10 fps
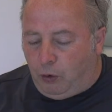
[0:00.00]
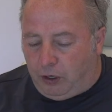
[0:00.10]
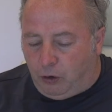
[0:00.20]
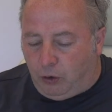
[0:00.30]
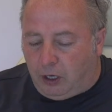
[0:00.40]
we're
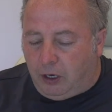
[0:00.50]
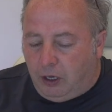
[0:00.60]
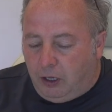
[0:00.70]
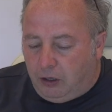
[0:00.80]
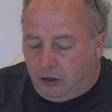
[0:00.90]
doing.
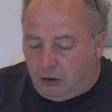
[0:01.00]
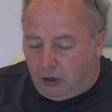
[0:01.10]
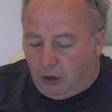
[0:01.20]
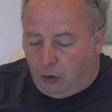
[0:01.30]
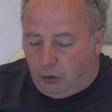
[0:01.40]
So
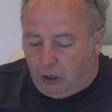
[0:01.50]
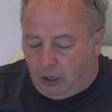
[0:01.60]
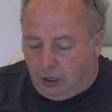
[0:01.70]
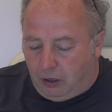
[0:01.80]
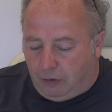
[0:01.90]

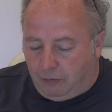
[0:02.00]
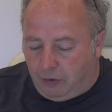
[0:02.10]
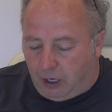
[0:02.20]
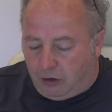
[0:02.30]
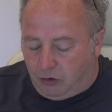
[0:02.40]

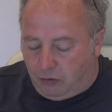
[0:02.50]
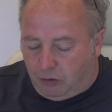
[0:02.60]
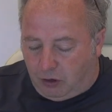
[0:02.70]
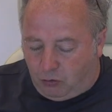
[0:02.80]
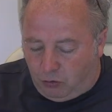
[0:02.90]

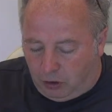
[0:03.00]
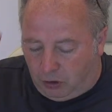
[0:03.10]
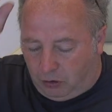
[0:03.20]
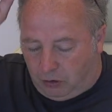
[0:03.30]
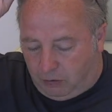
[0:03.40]
that's really
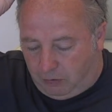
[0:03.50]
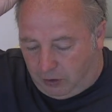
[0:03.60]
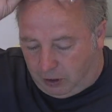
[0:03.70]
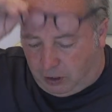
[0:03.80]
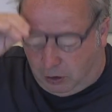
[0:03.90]
good.
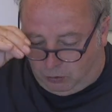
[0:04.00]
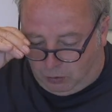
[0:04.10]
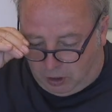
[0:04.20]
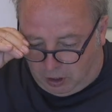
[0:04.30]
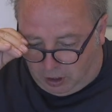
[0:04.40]
Thank you.
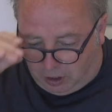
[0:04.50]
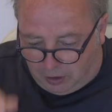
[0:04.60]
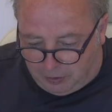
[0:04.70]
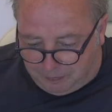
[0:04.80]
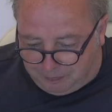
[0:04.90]

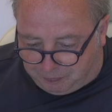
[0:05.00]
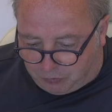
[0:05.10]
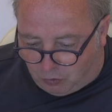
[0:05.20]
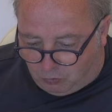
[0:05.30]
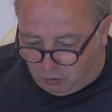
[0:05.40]

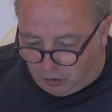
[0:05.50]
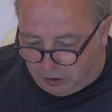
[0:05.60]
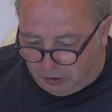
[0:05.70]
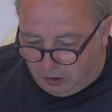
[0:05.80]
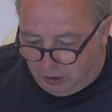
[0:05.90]

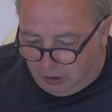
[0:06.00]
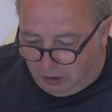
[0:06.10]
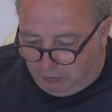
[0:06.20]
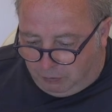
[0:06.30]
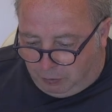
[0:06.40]
Right.
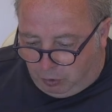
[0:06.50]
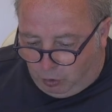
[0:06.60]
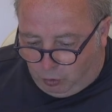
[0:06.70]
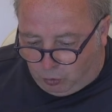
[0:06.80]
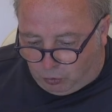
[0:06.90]

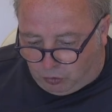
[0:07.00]
Paul